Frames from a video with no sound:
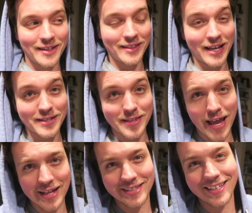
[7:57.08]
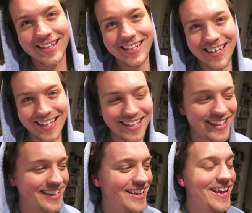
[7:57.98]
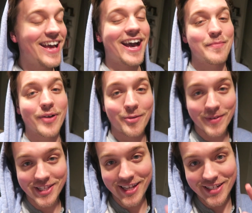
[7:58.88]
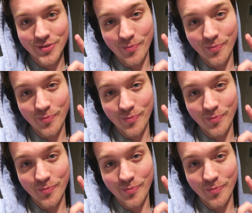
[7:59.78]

And that's that. I promise that